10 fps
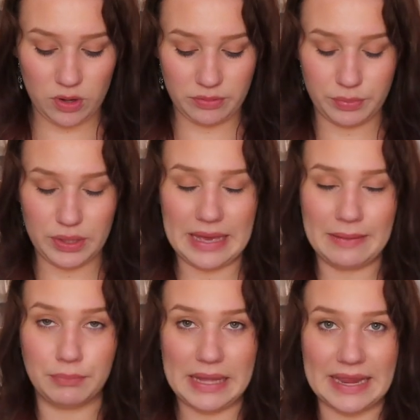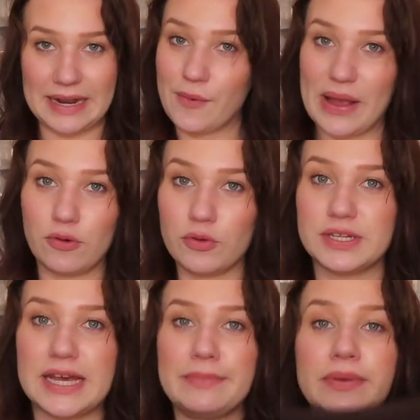one but in black and I wear it all the
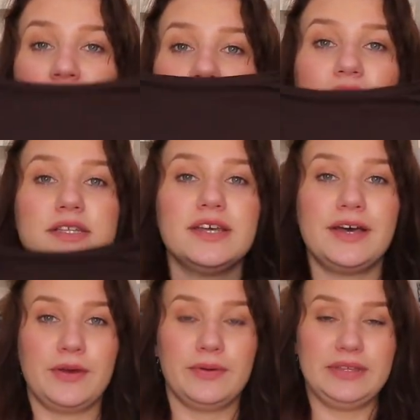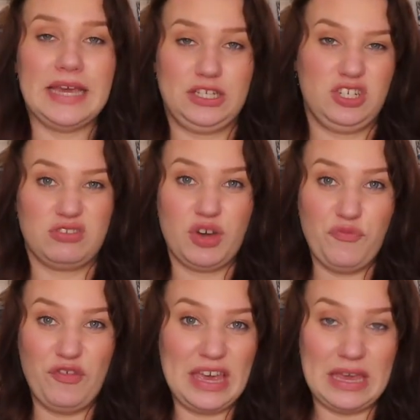time. So yeah, just
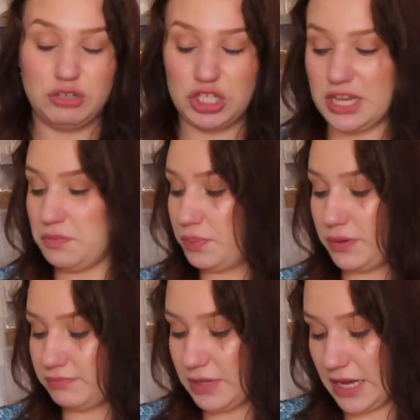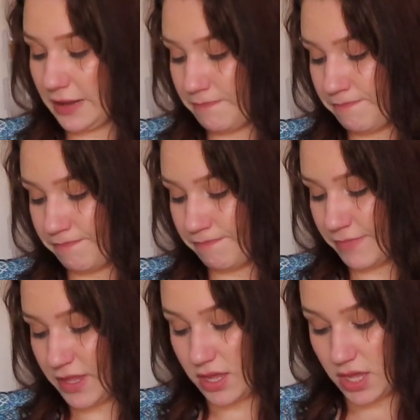comfy, cheap, um,
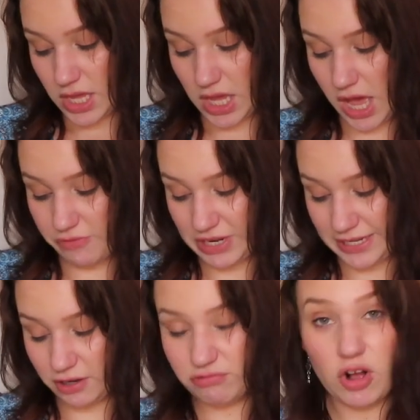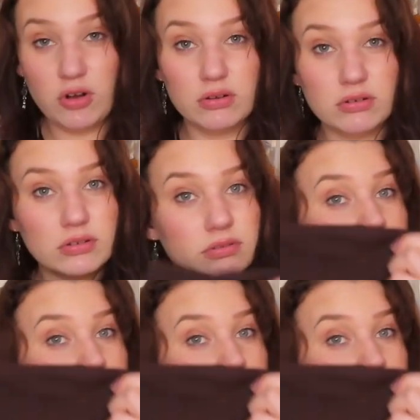can't really go wrong.